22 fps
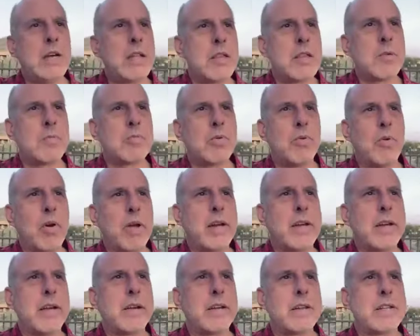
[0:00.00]
the
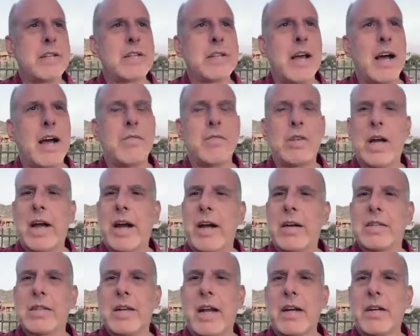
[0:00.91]
point here, this Kamala
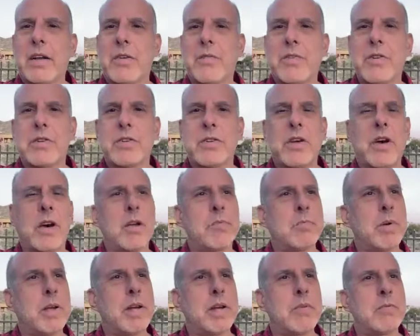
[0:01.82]
Harris, I don't know if you saw it,
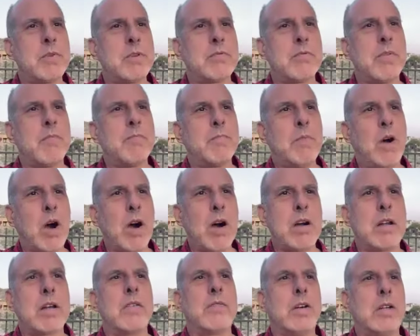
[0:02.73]
but it was
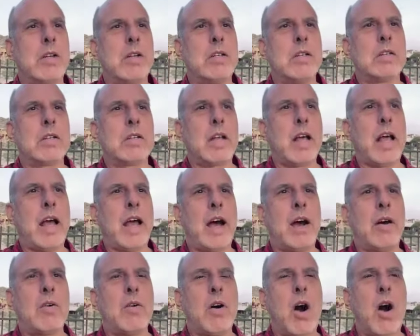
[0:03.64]
remarkable
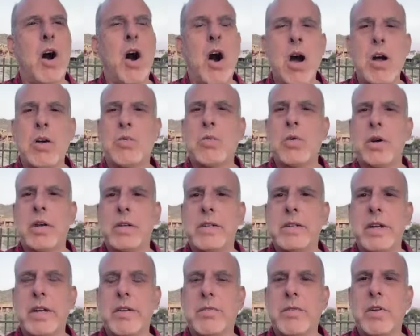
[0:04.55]
how awkward.
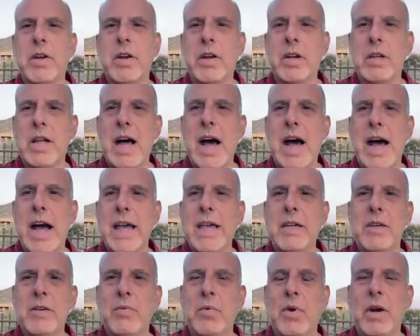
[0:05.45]
See, if you're going to lie,
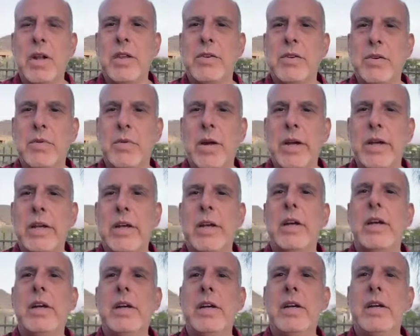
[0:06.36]
you want to do it
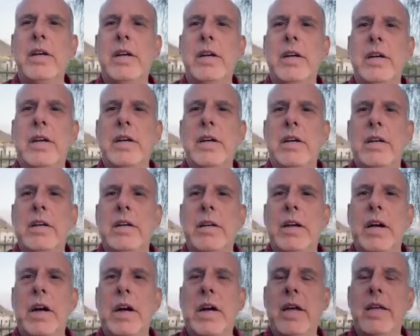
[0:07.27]

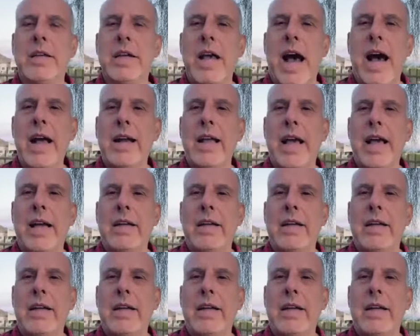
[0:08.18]
uh, not